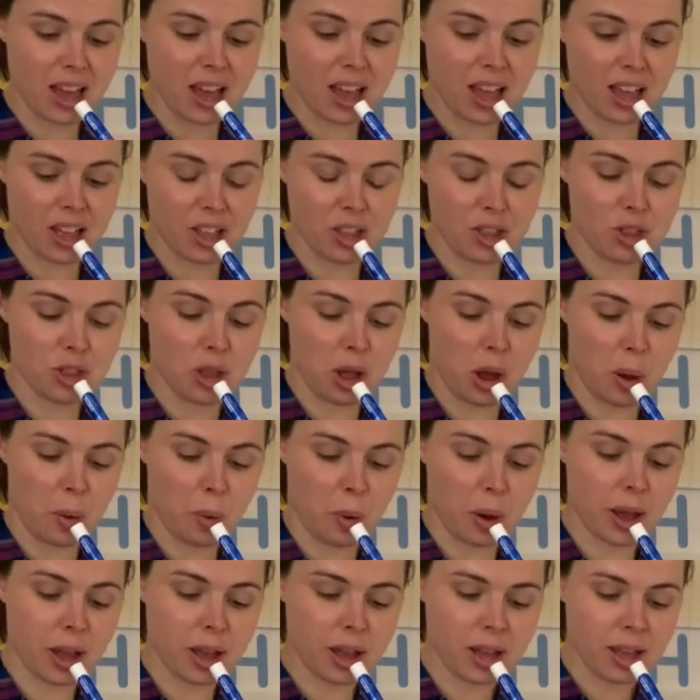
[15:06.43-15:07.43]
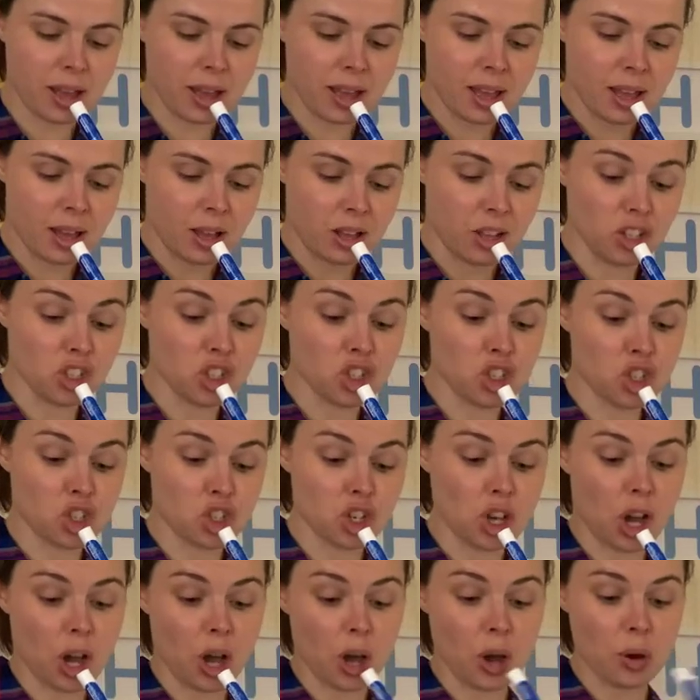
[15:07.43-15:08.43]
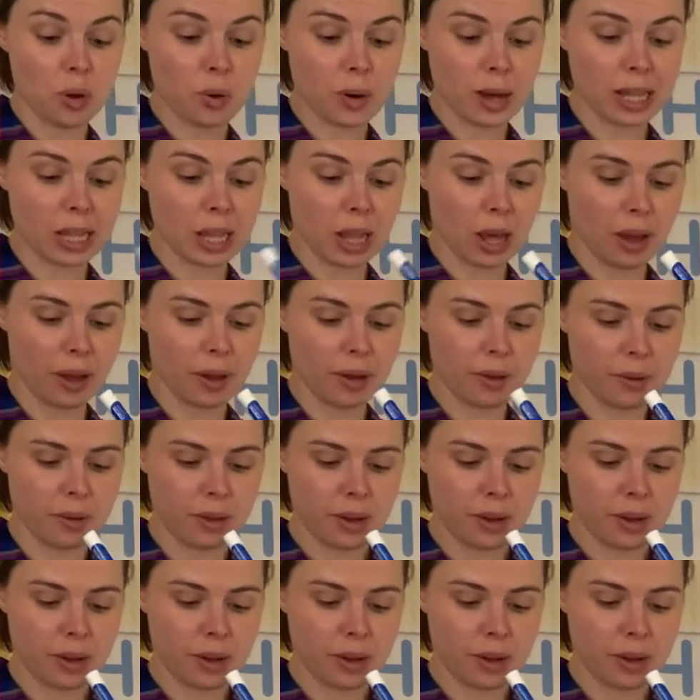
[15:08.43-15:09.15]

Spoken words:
and Noah and Joe, hello.